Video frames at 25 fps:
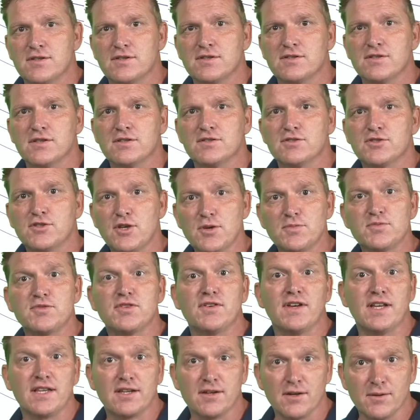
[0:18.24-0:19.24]

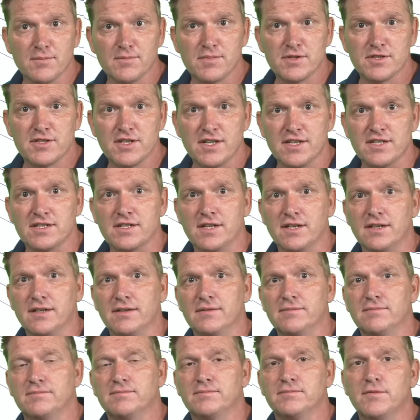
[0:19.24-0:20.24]
Substrate composition.
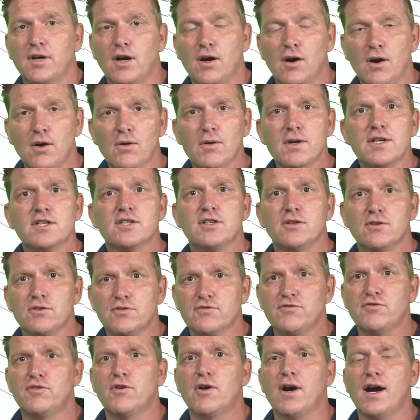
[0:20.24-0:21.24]
Always look
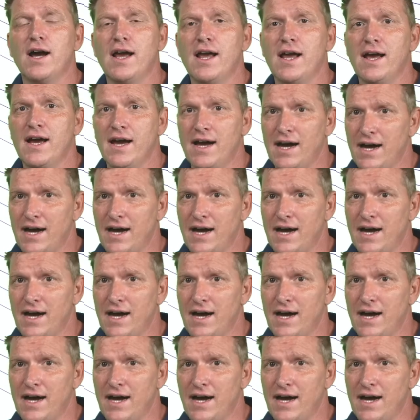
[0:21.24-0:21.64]
for